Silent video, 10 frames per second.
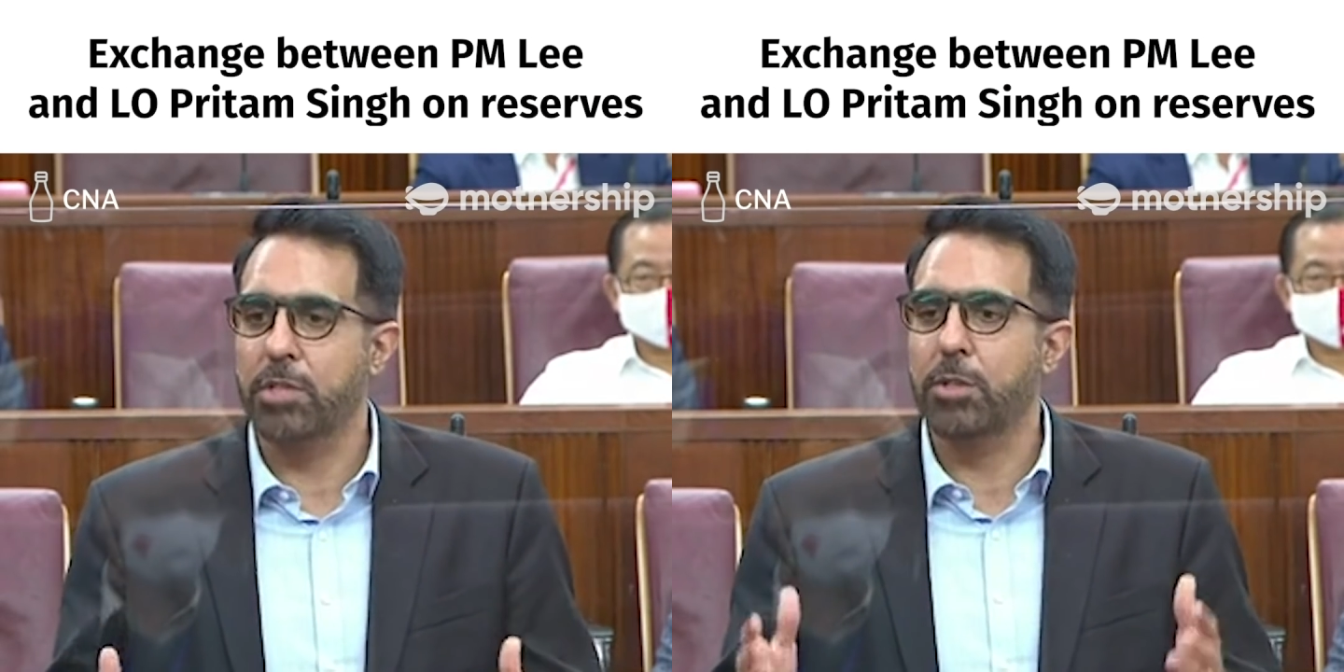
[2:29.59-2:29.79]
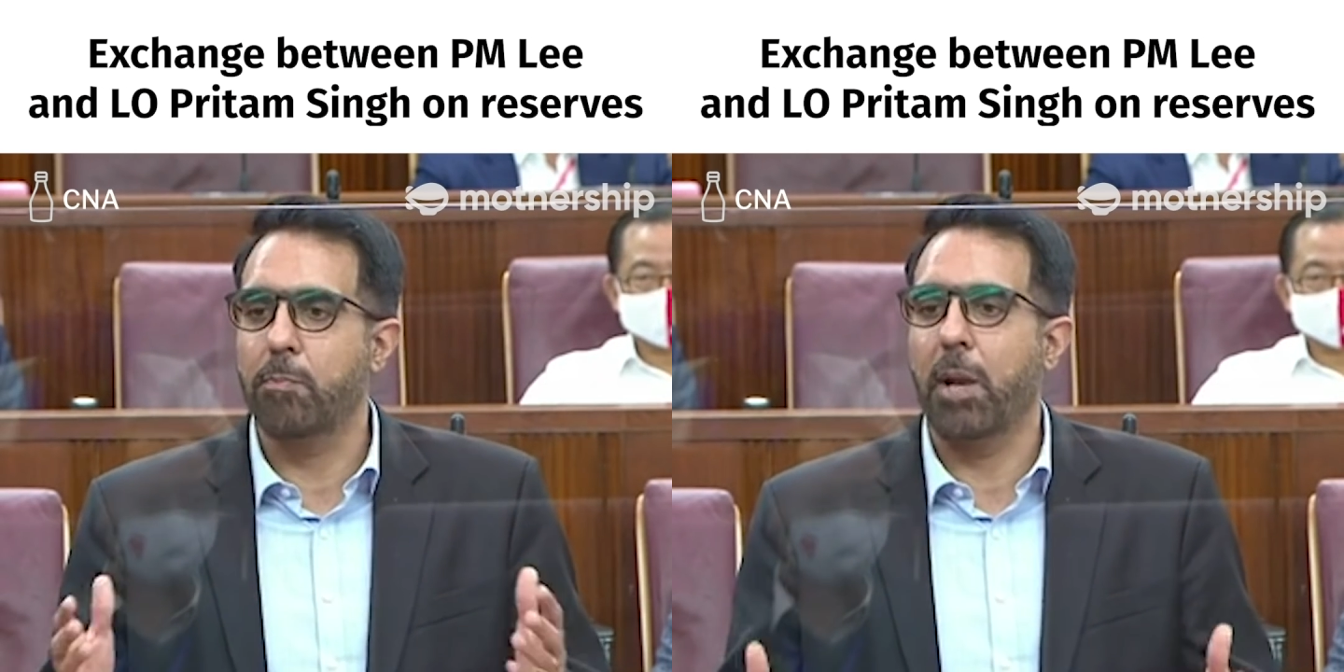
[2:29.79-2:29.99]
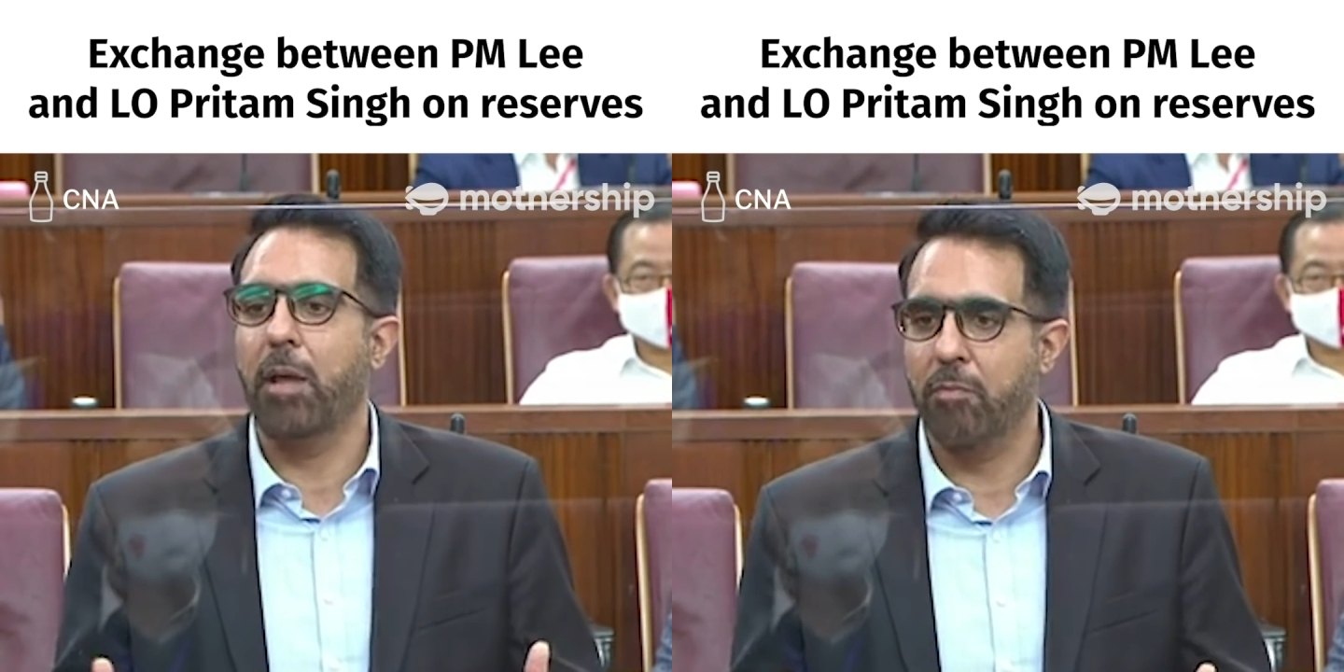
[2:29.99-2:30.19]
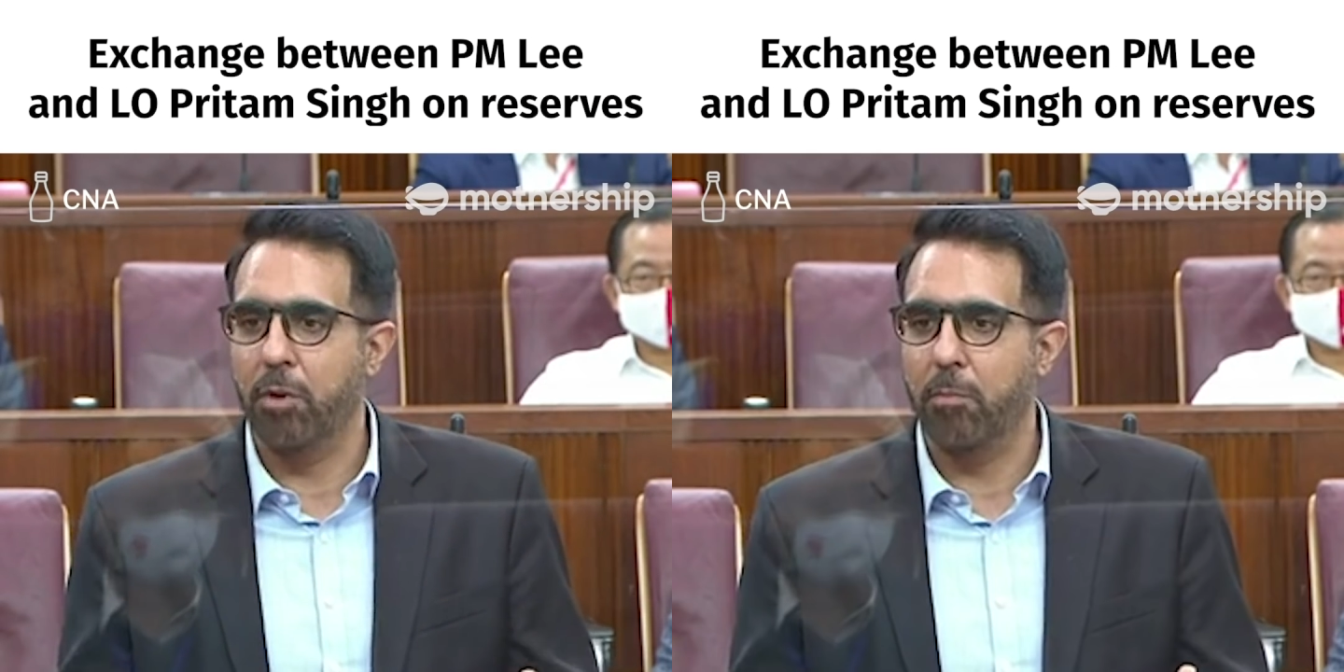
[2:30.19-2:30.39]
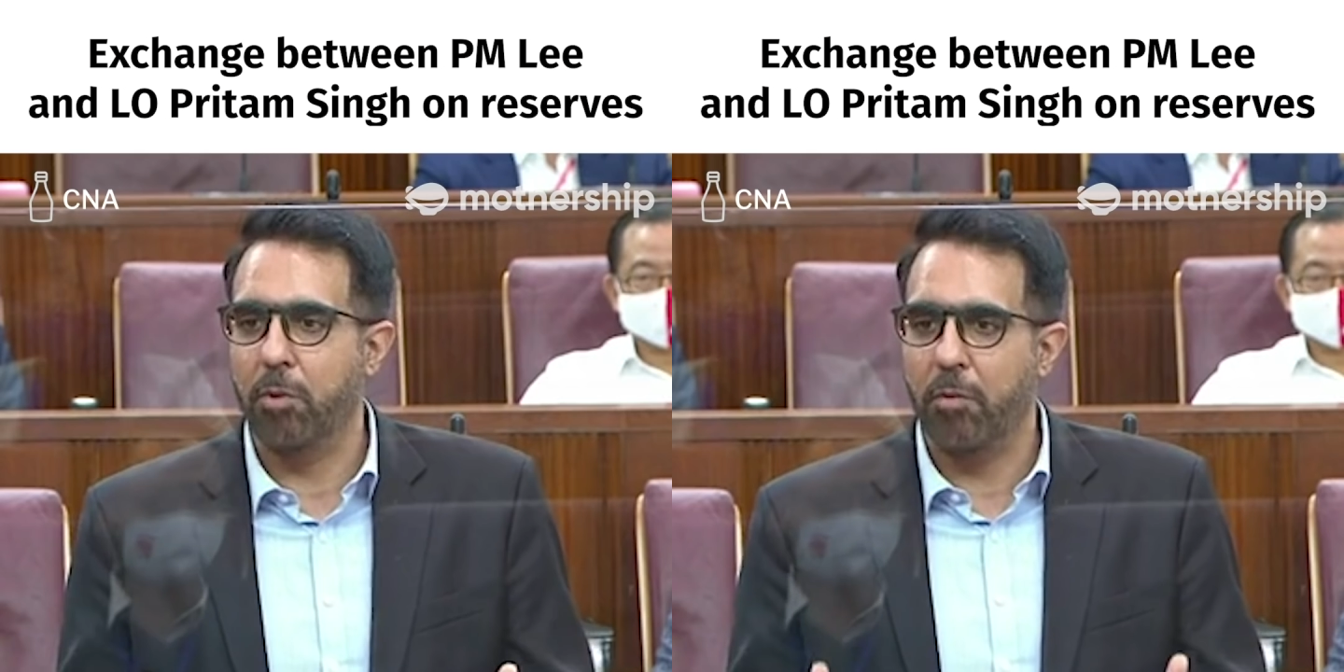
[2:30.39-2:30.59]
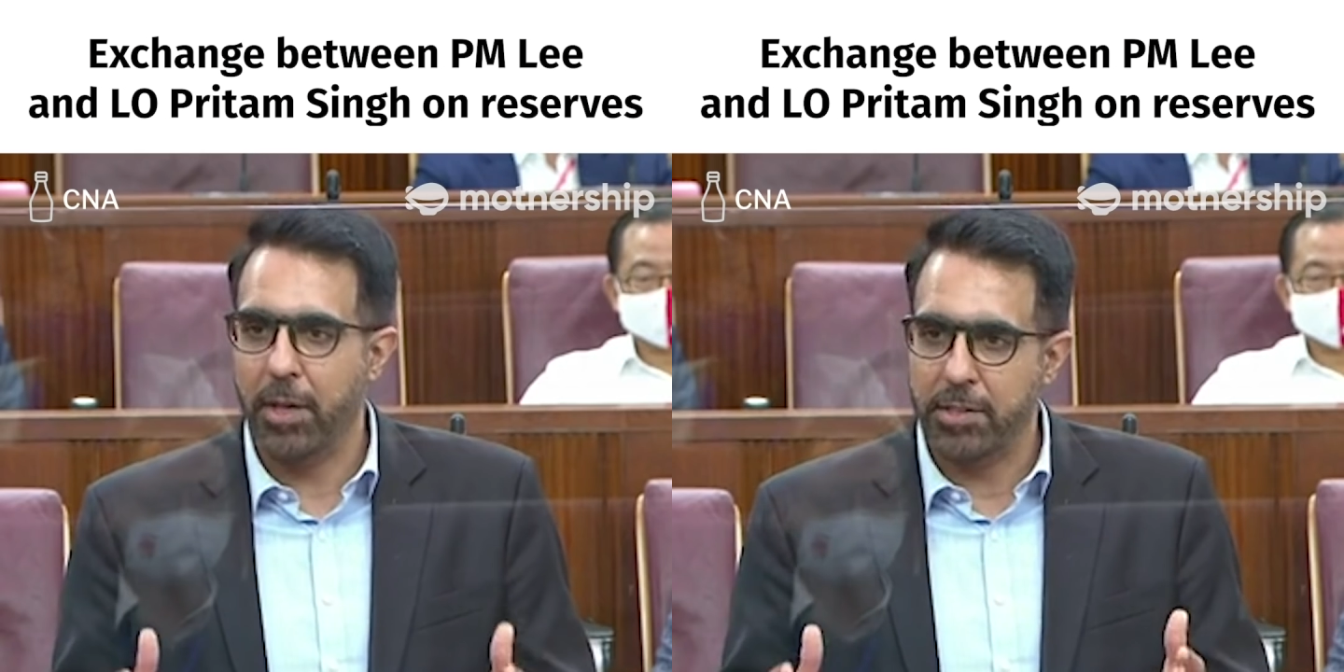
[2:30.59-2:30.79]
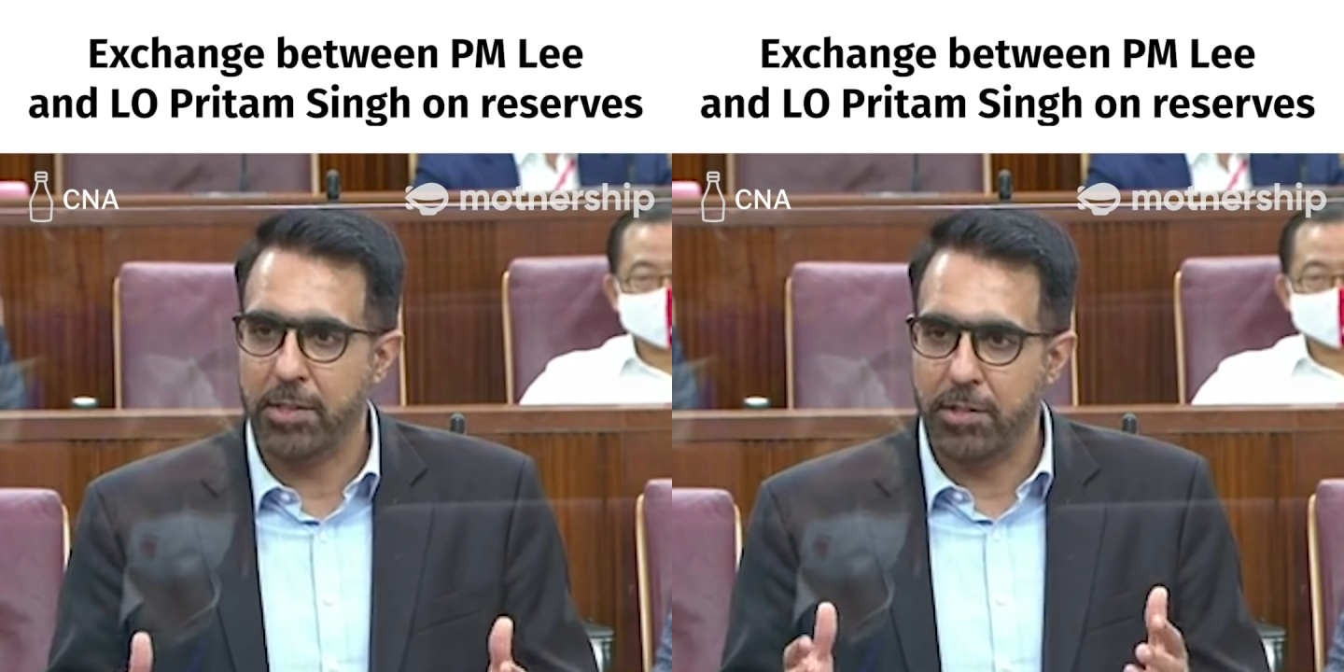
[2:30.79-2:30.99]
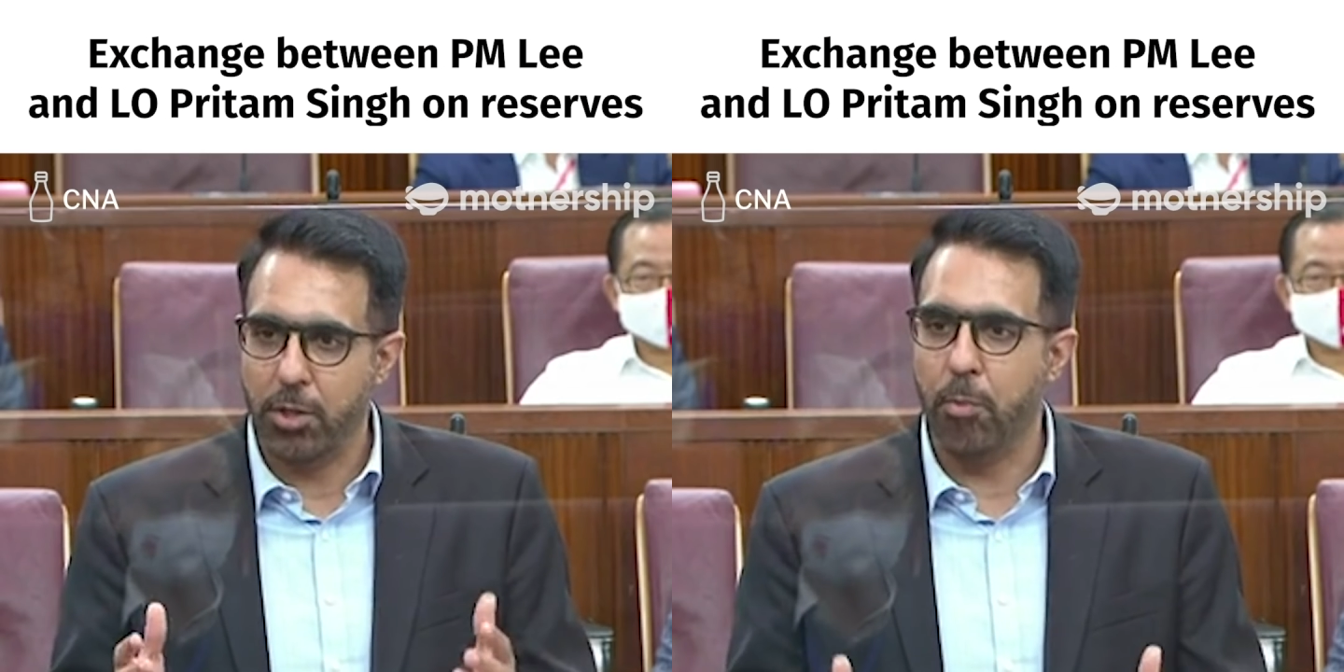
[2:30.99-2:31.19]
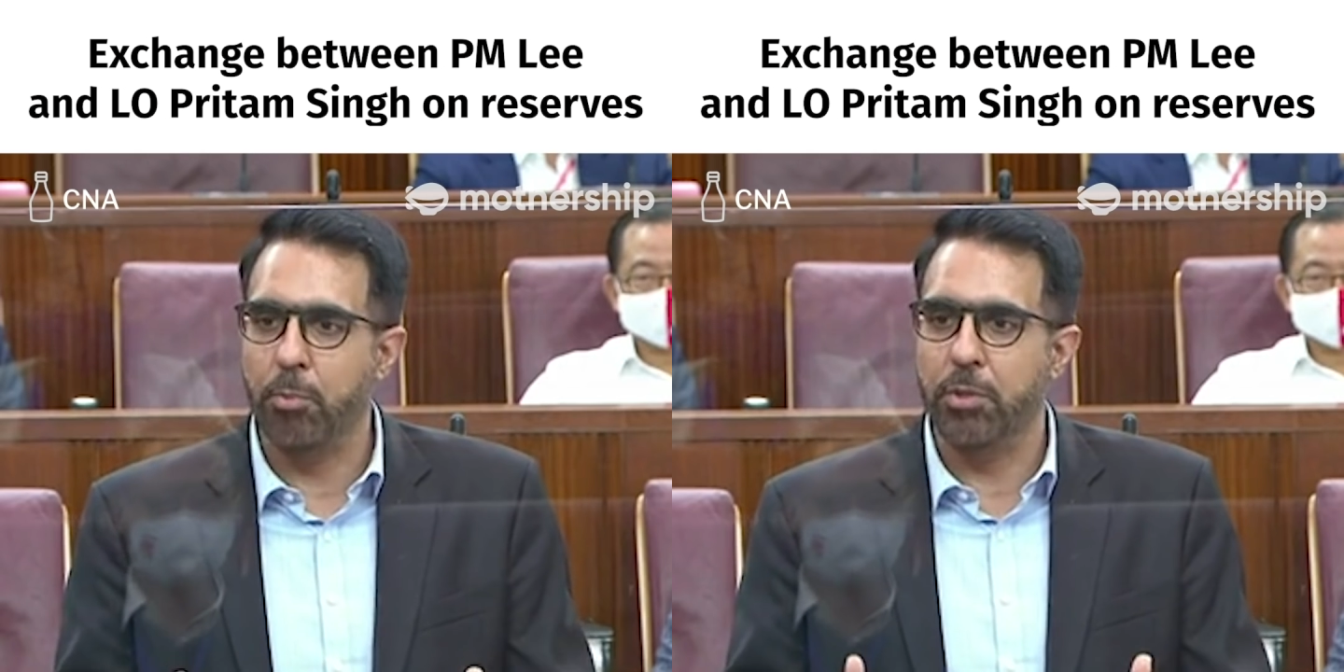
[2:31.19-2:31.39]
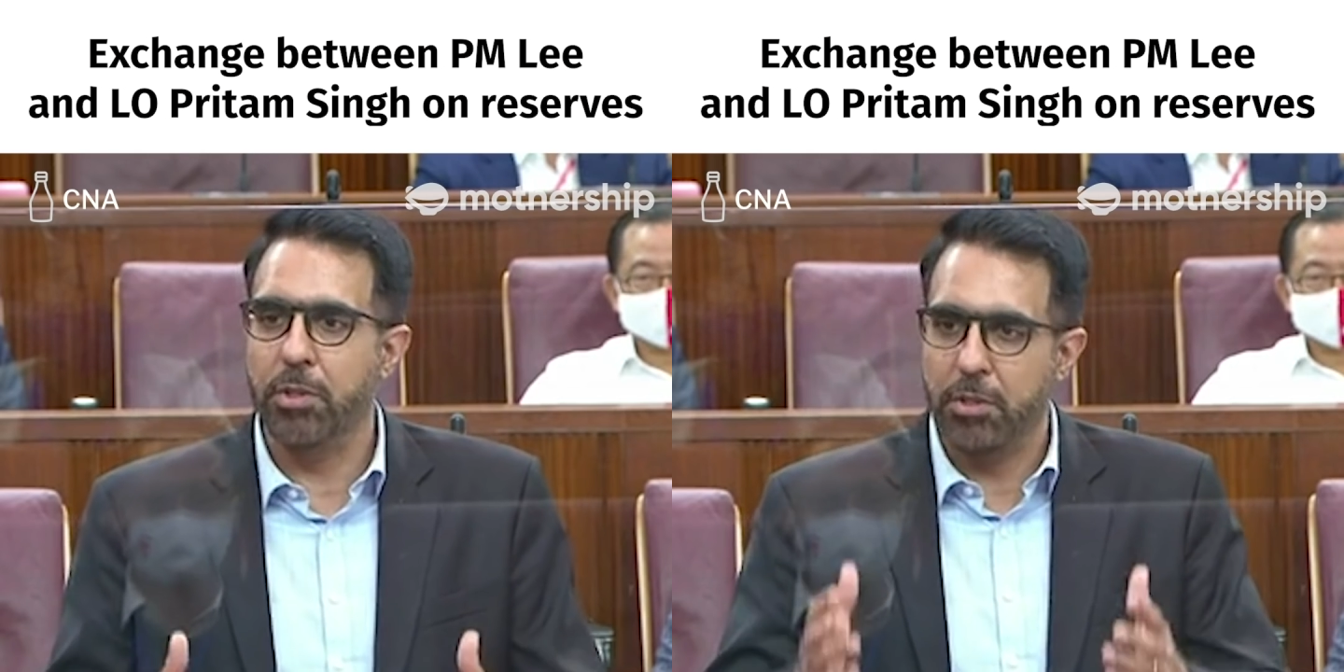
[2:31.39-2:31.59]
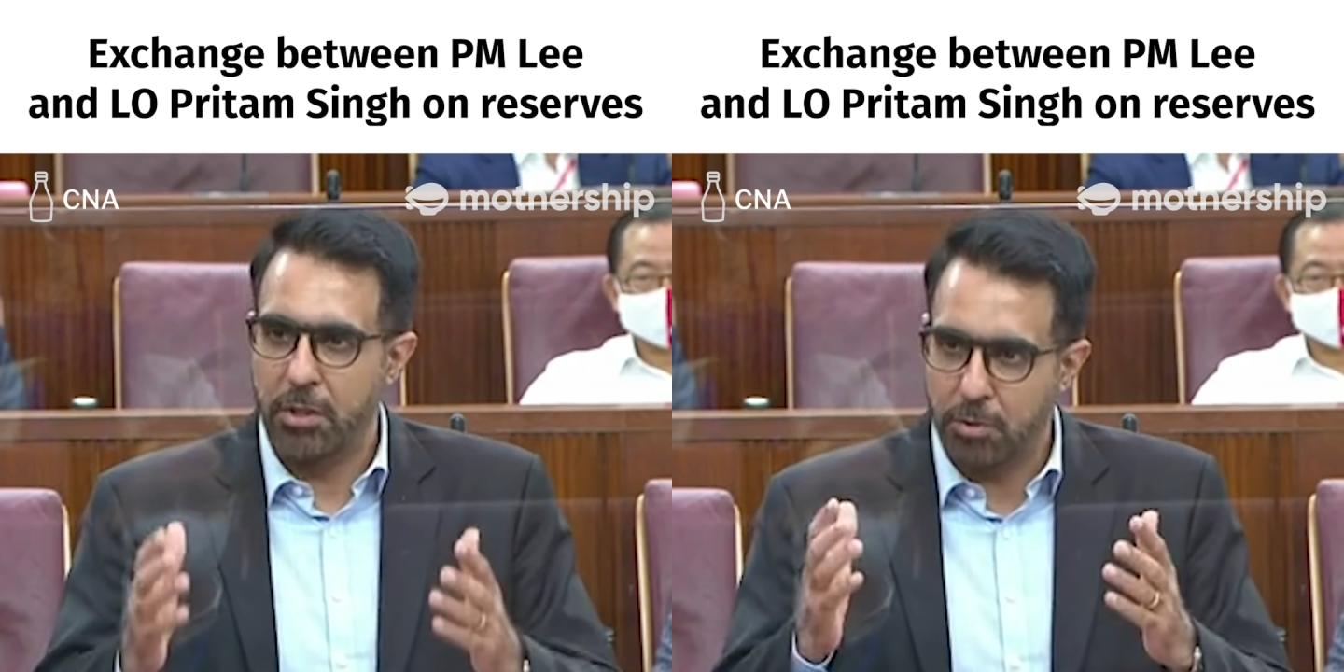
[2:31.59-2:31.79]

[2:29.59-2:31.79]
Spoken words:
this platform provides us the opportunity